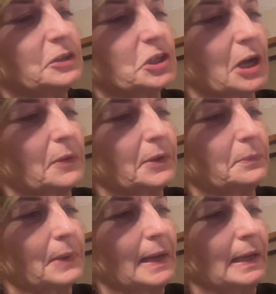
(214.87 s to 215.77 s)

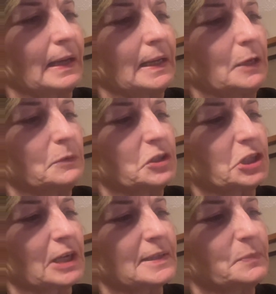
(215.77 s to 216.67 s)
shouted ready, and he was
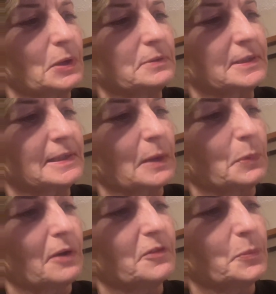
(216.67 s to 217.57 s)
just about to step
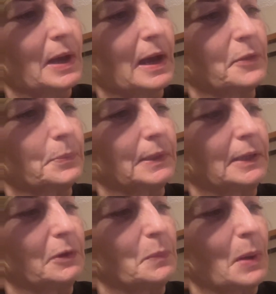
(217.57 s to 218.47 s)
off the path when
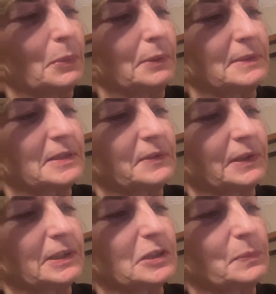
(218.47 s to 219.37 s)
he remembered it was a
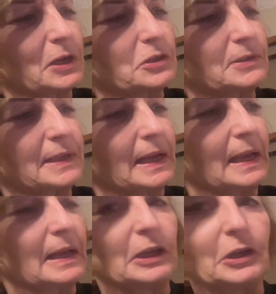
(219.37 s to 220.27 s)
very special
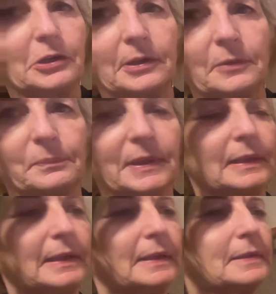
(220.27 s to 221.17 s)
day and he couldn't be
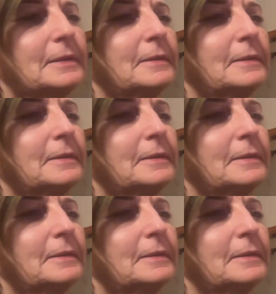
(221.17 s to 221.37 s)
late.